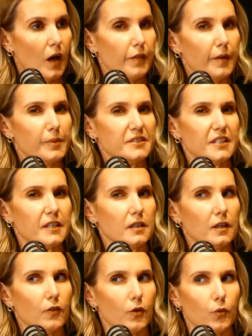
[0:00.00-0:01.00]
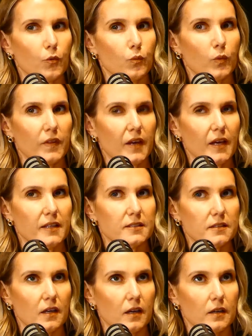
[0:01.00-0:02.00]
think particularly though with
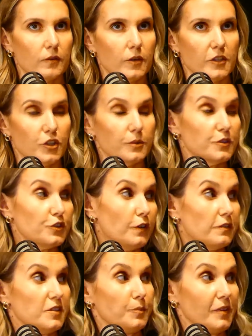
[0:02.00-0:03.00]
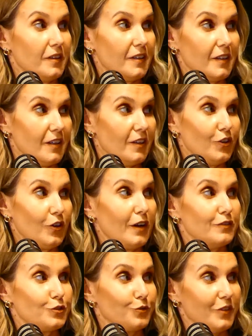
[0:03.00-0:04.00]
Keystart, in terms of serviceability, you
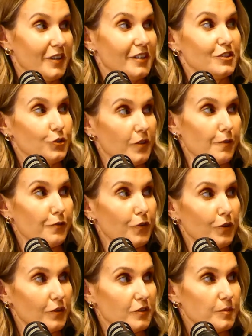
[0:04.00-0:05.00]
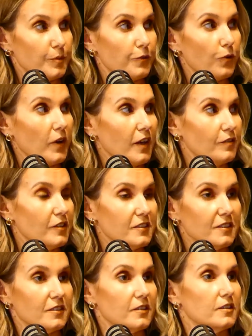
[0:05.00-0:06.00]
have to really do that first before
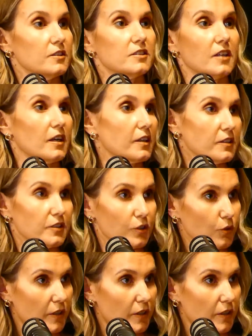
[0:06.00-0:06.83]
even starting to look